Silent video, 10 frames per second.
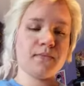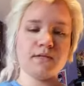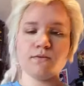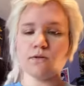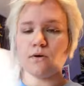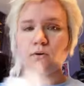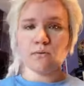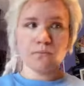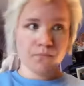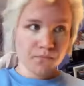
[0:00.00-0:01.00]
So
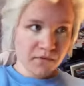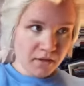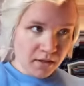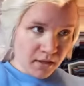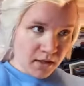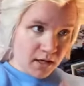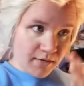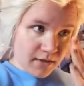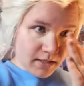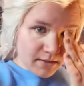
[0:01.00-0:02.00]

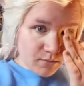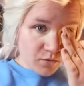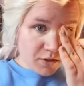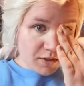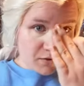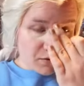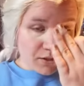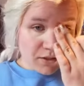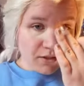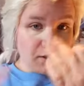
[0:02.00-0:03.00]
I've got some redness right
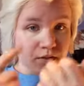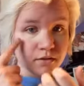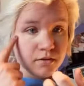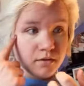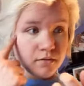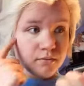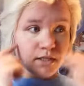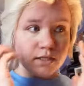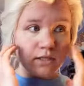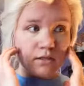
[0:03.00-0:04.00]
here,
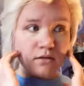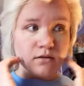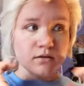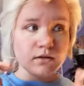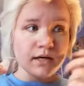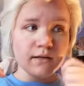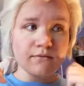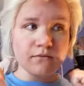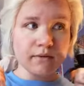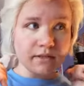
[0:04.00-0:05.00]
kind
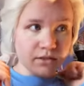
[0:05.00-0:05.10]
of around the